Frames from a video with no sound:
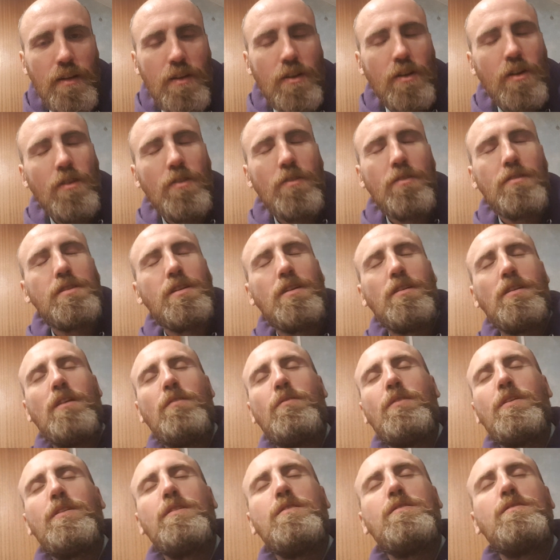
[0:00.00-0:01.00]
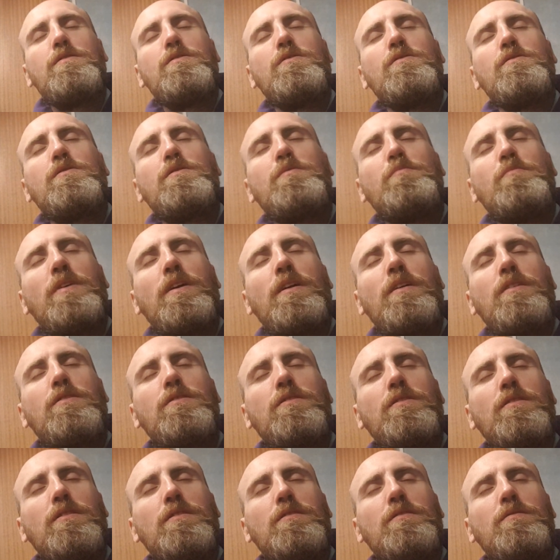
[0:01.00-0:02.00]
All of a sudden everything's so
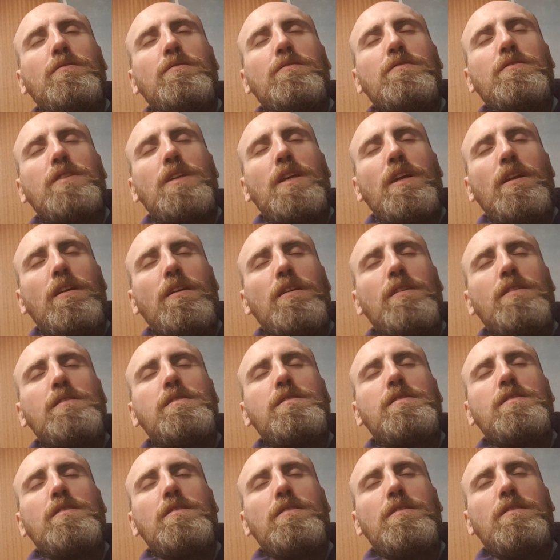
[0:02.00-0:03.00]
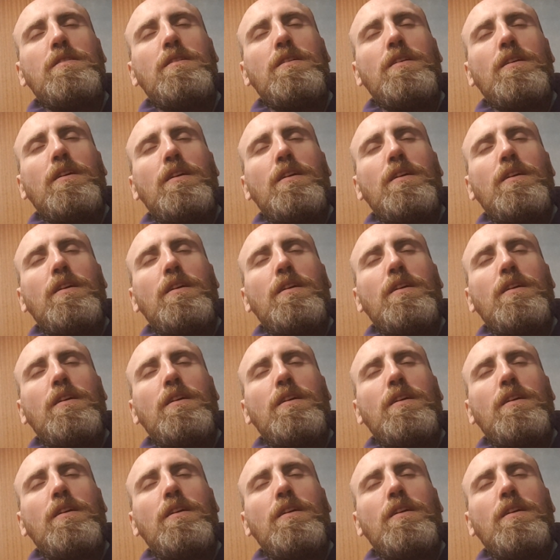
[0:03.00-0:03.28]
spiritual and serious and